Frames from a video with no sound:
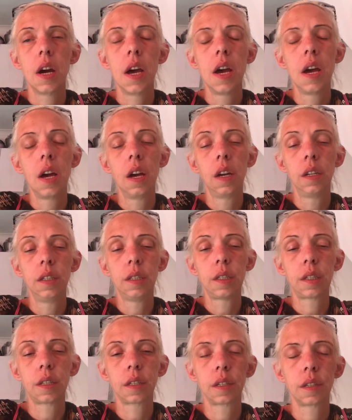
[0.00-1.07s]

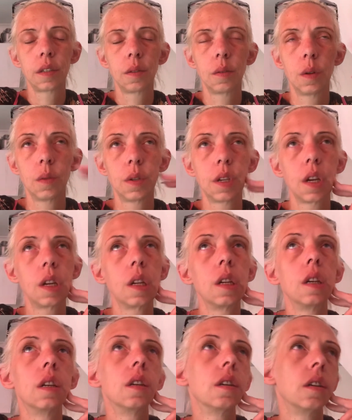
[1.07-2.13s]
And what was I
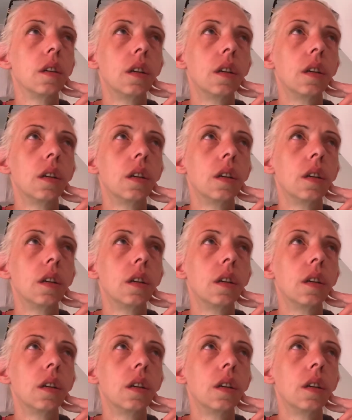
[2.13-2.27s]
gonna...